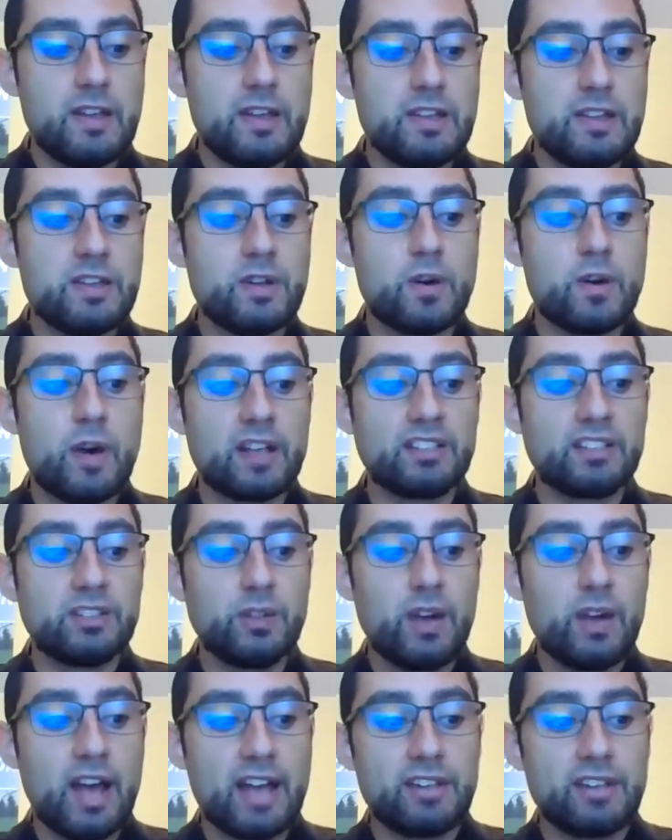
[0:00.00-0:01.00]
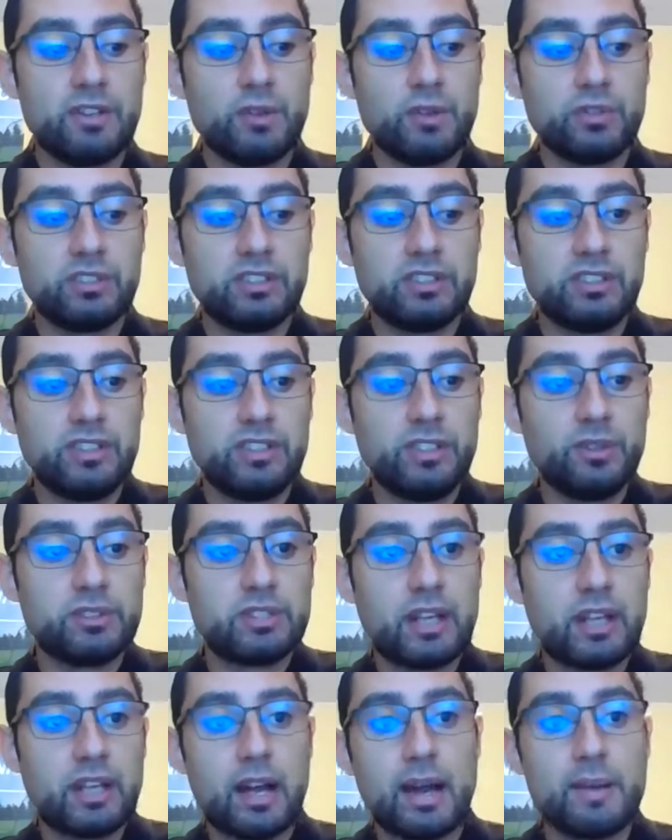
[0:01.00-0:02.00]
you know, I still had those little
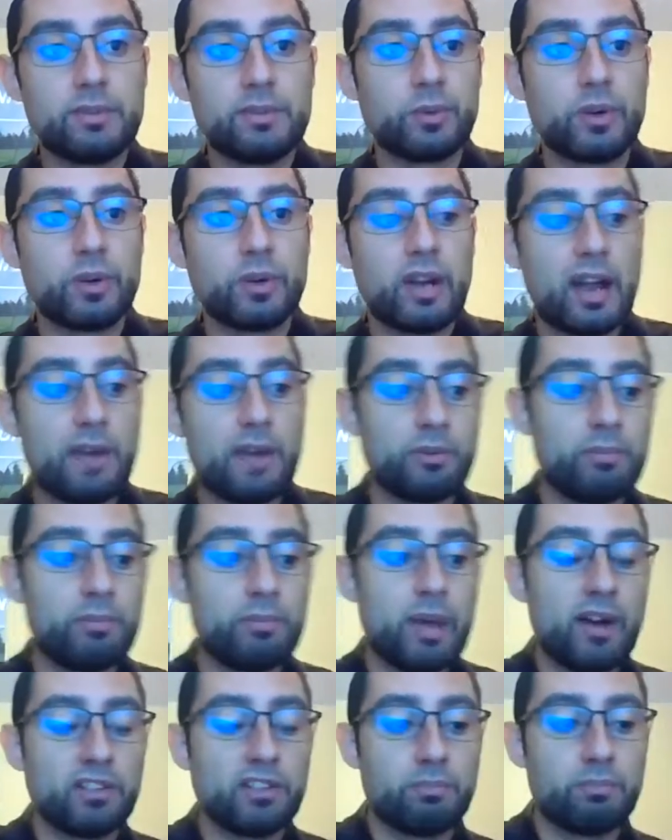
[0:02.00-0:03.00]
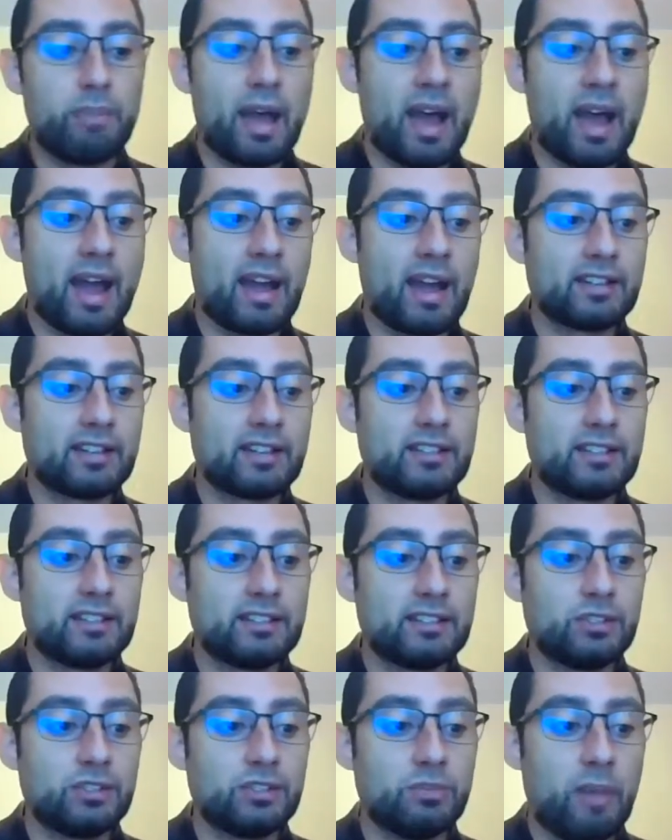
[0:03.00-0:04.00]
times where I would bounce back
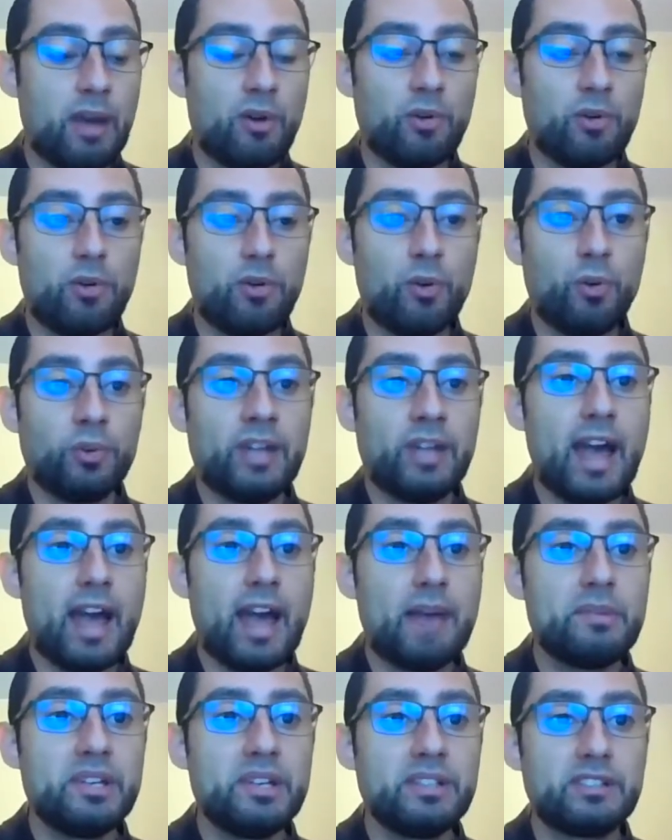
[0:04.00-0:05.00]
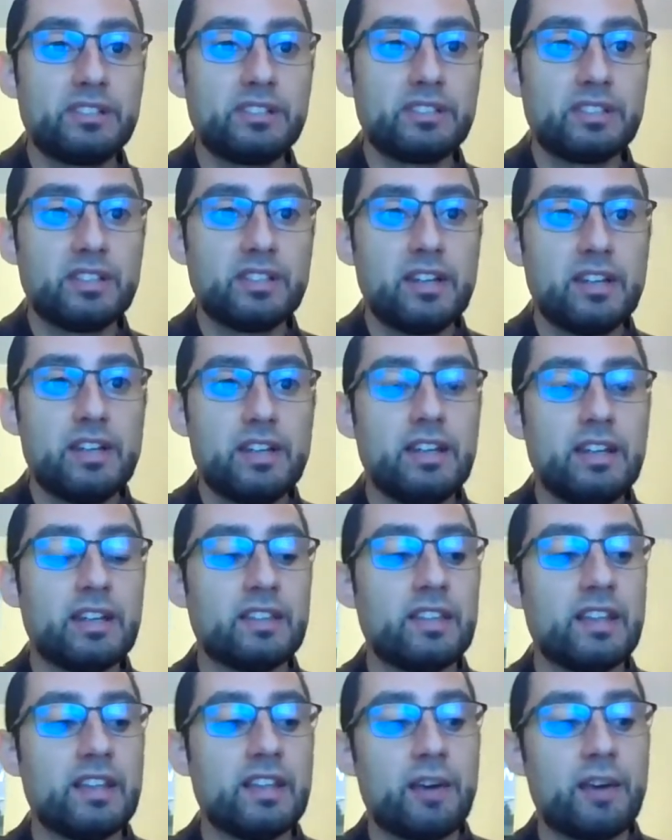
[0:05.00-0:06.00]
to my old habits,
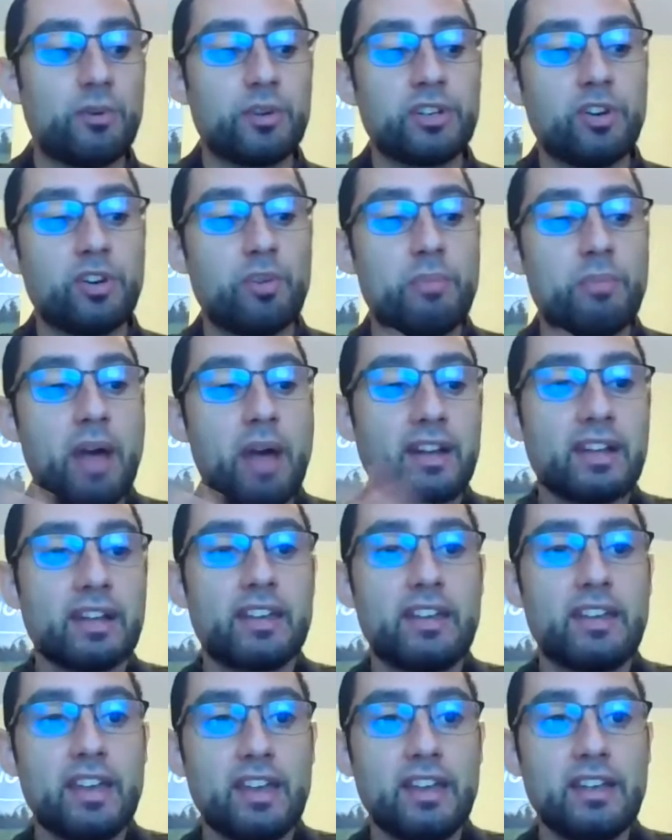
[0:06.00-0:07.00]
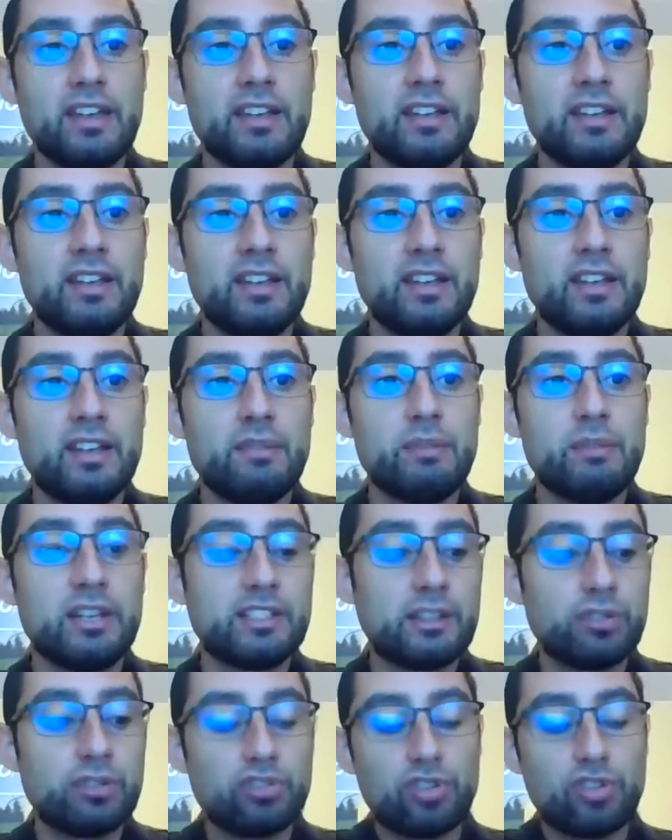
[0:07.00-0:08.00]
and then I would go back again
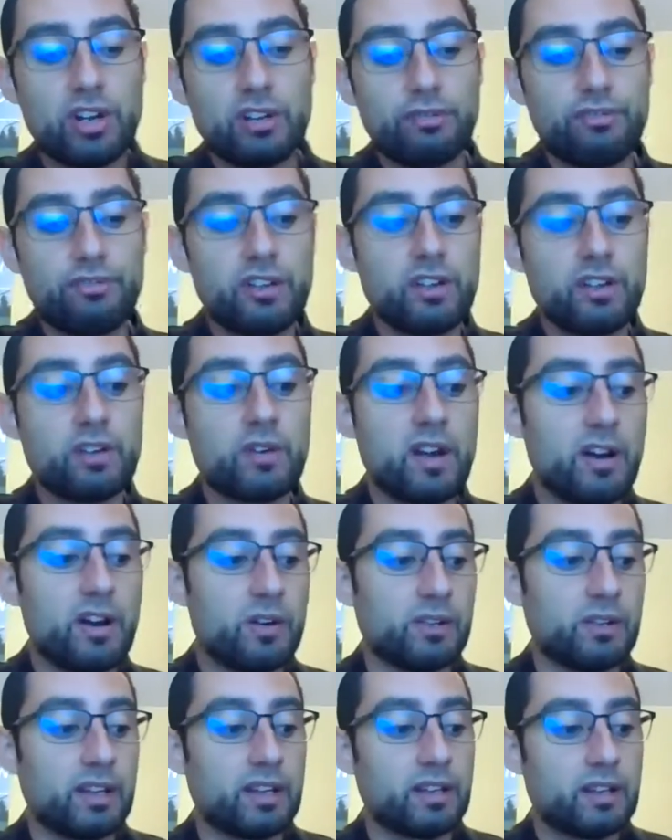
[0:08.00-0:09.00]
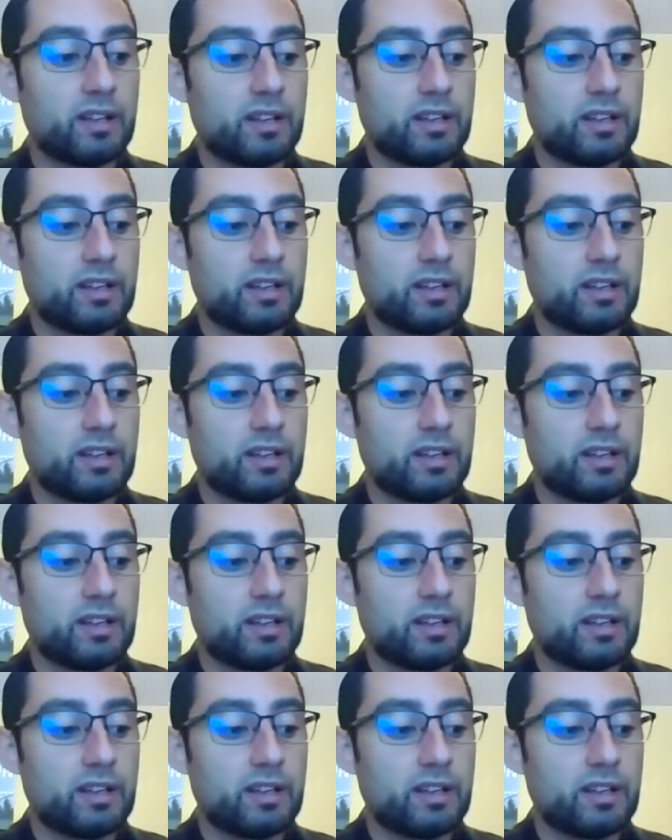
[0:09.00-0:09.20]
because I was trying to figure out, like,